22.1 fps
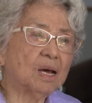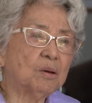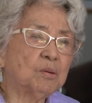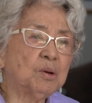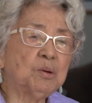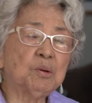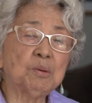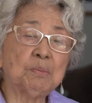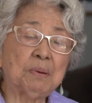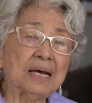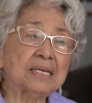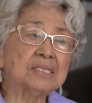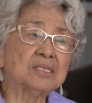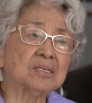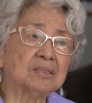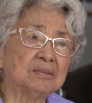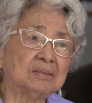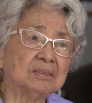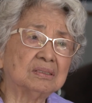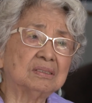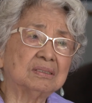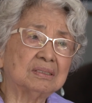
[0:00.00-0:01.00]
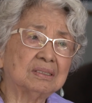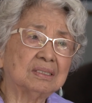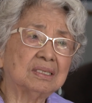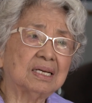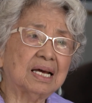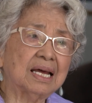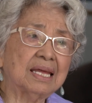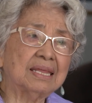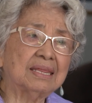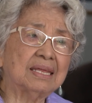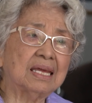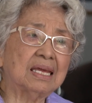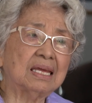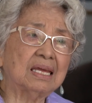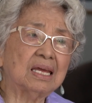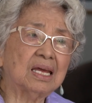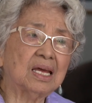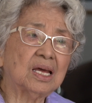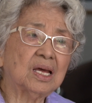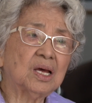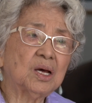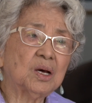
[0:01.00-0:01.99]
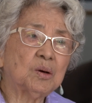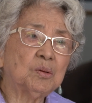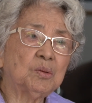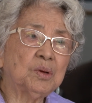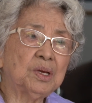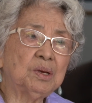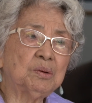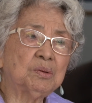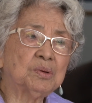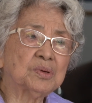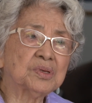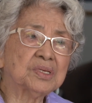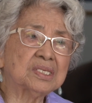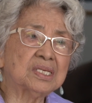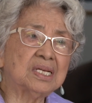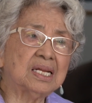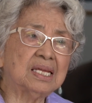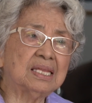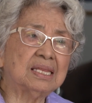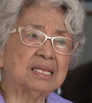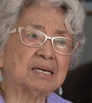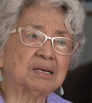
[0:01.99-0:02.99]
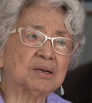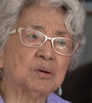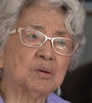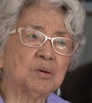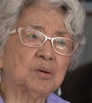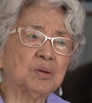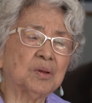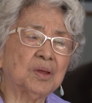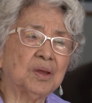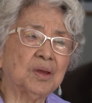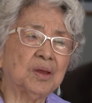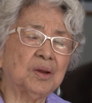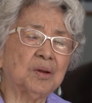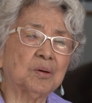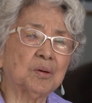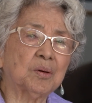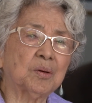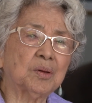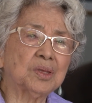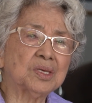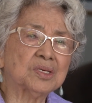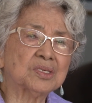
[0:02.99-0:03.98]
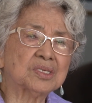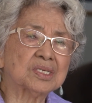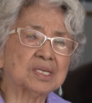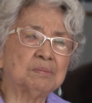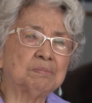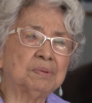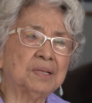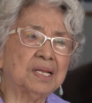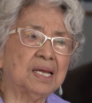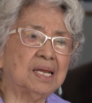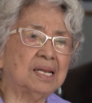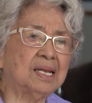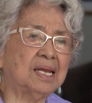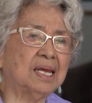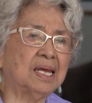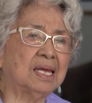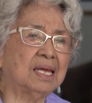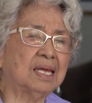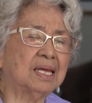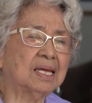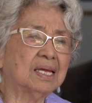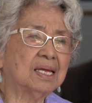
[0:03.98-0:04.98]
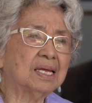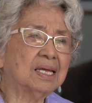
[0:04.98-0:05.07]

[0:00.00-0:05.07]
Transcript: We were puzzled, I think. We were sitting there, you know, just completely